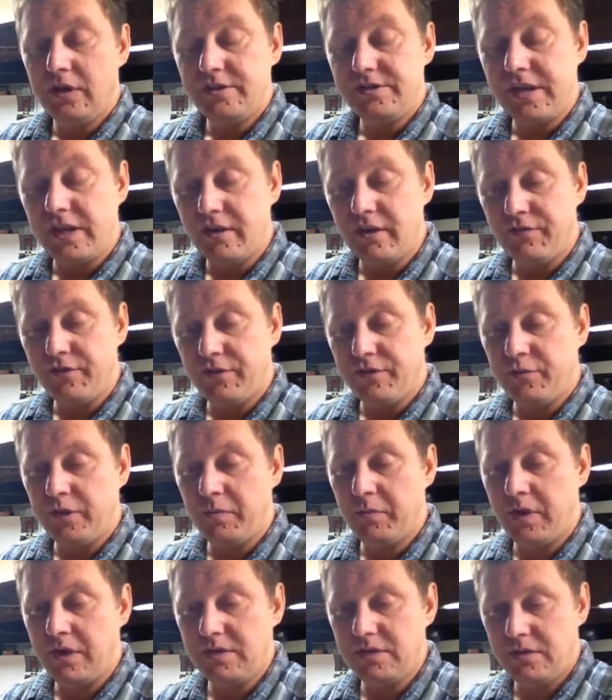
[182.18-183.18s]
Cellared for
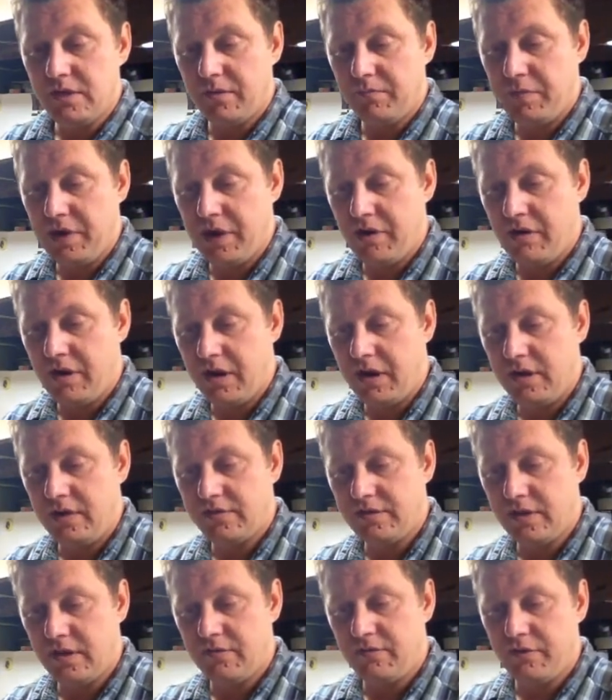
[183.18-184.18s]
3 months
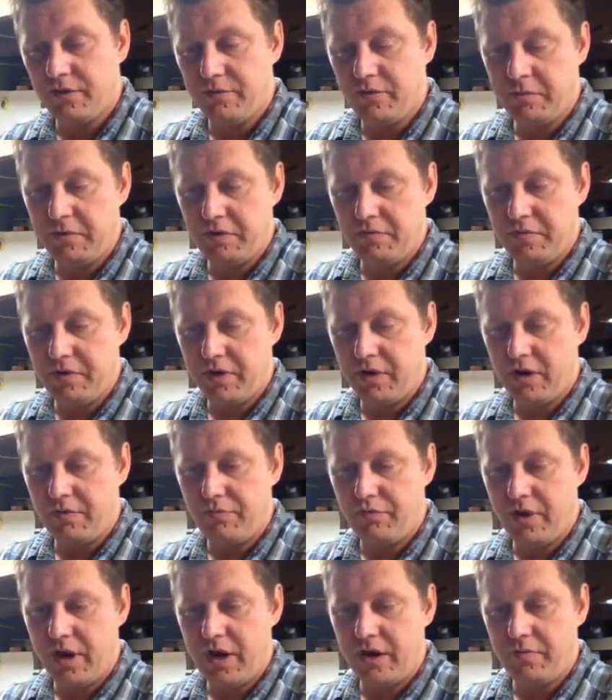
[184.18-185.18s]
period, cellared for a 3-month
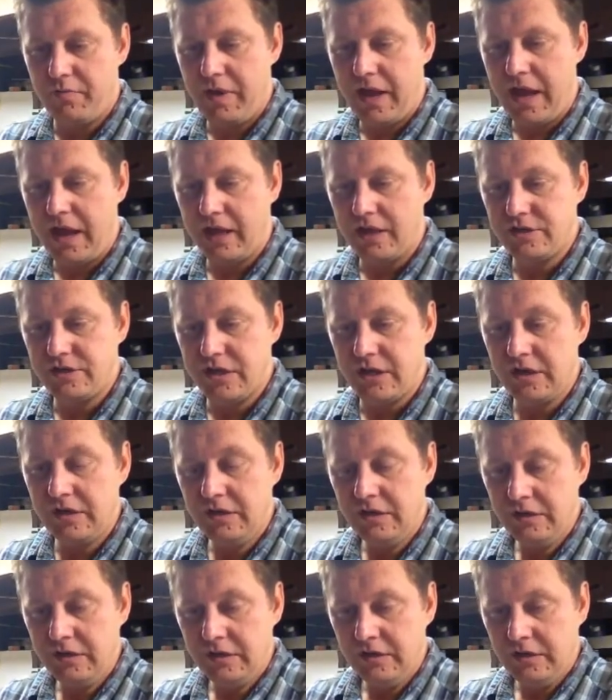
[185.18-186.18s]
period prior to packaging.
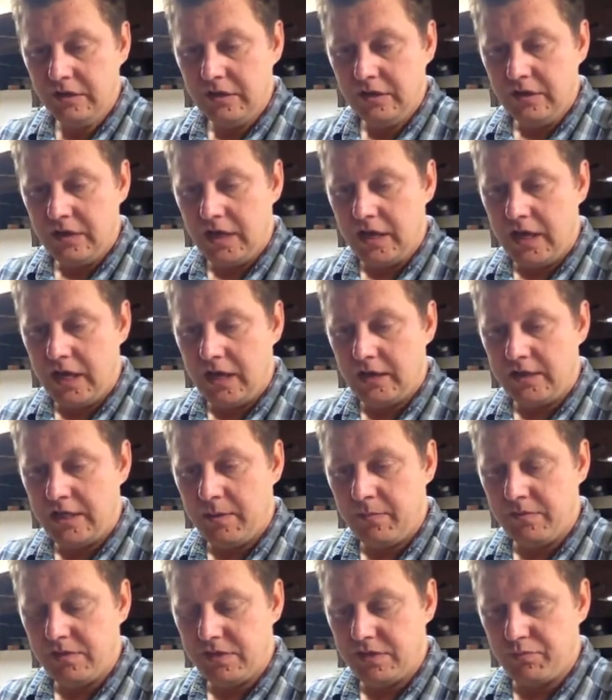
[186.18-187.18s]

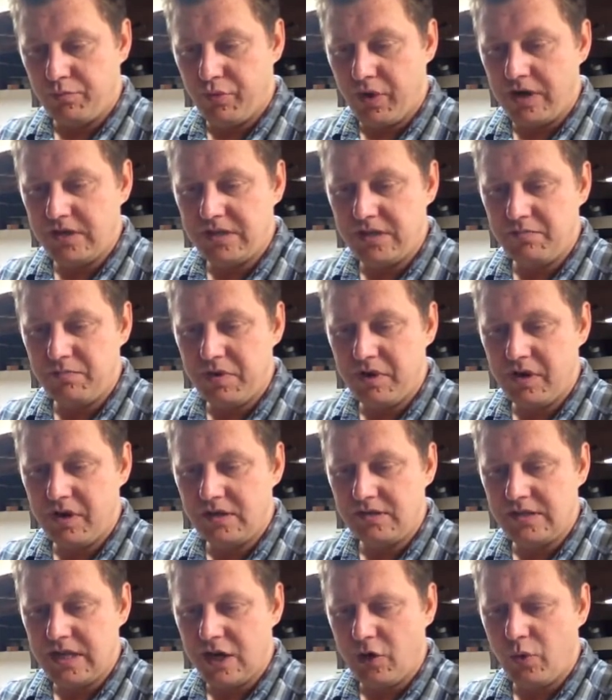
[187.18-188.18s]
Tempest is bracing
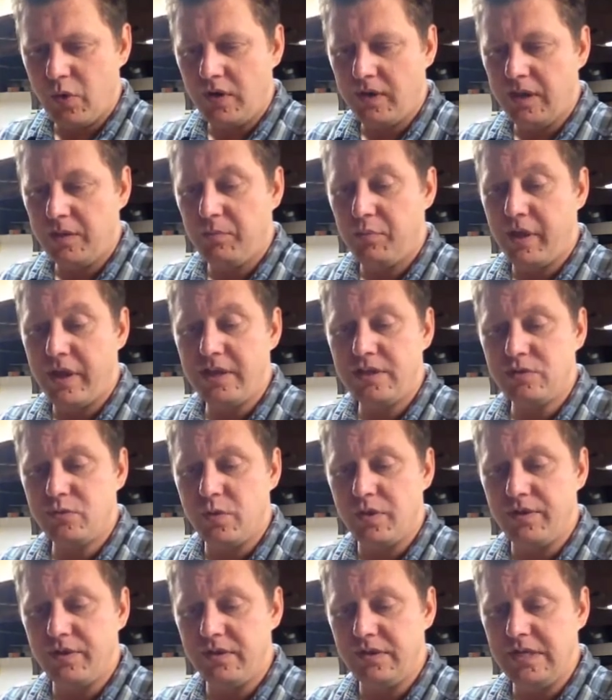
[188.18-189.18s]
bitterness that quickly blends
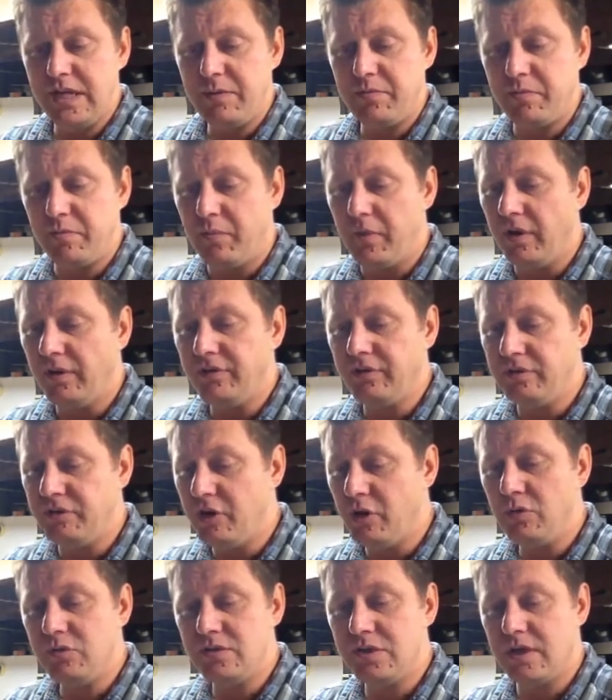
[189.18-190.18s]
with deep malt
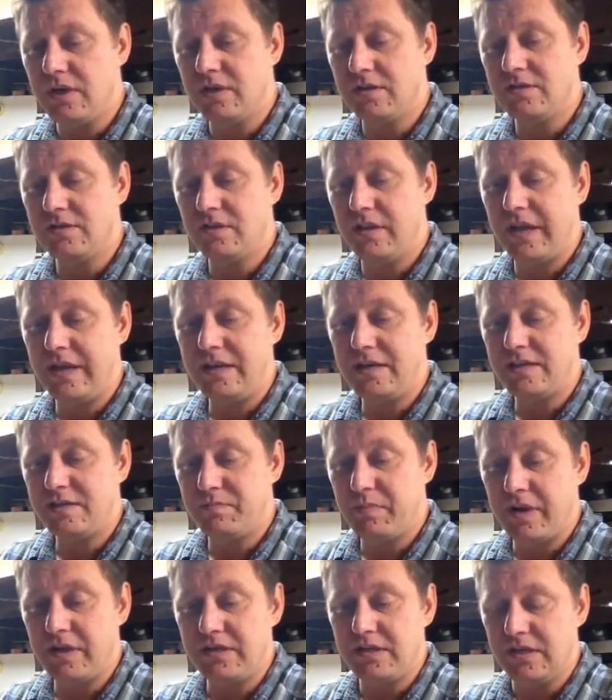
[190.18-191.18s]
notes and a slight
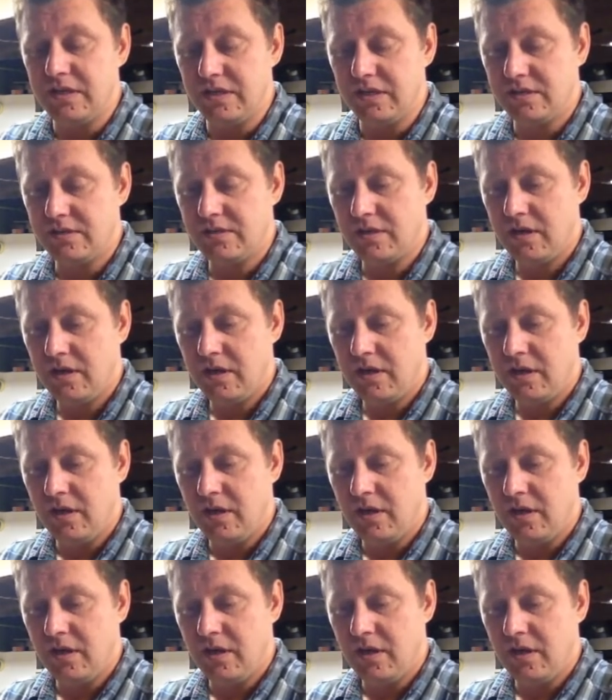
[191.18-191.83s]
spiciness.